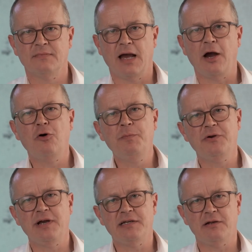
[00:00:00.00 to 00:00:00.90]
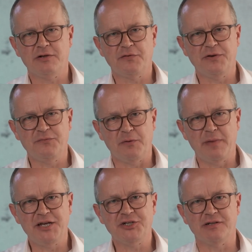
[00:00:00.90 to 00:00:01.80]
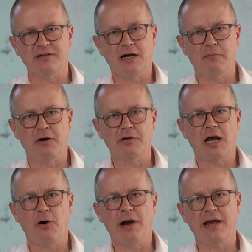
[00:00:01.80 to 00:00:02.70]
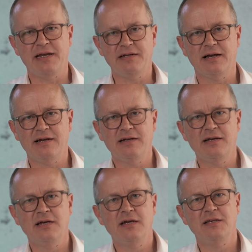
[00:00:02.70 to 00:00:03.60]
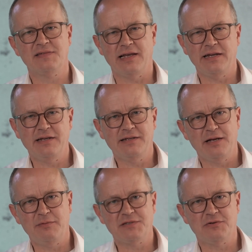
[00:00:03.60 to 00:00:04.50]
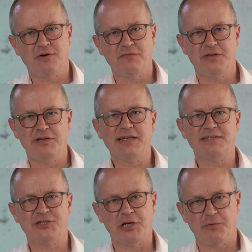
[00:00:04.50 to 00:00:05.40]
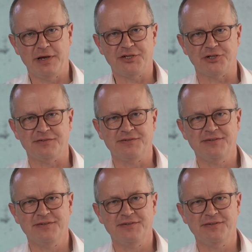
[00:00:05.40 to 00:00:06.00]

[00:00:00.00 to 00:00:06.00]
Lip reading: I hope you get a lot of information about our handguard sliding table saw of the next generation.